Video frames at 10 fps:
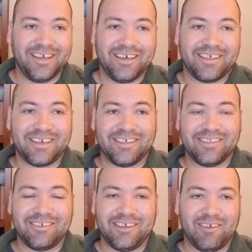like
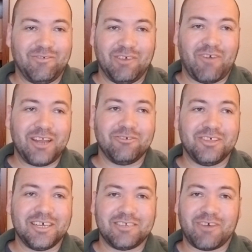if I do
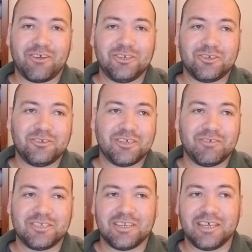this, if I go to church every
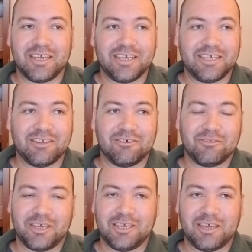Sunday, I
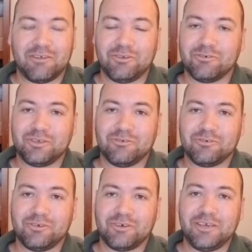know
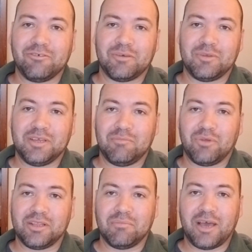you'll heal them and
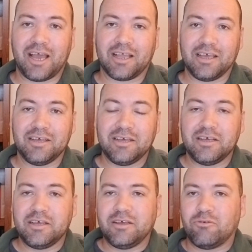bring them back,
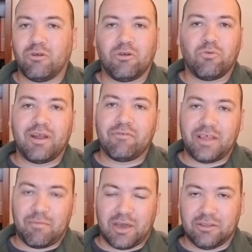or whatever
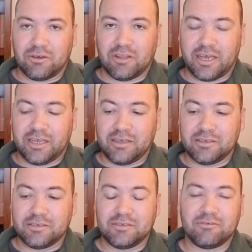that might look like.
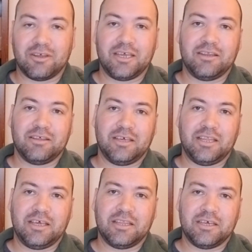Right.
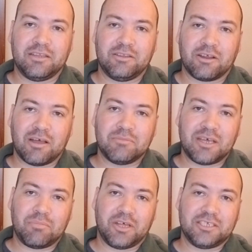And then there comes
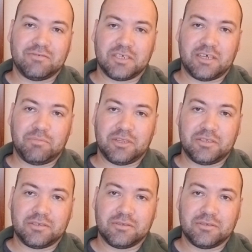that place of acceptance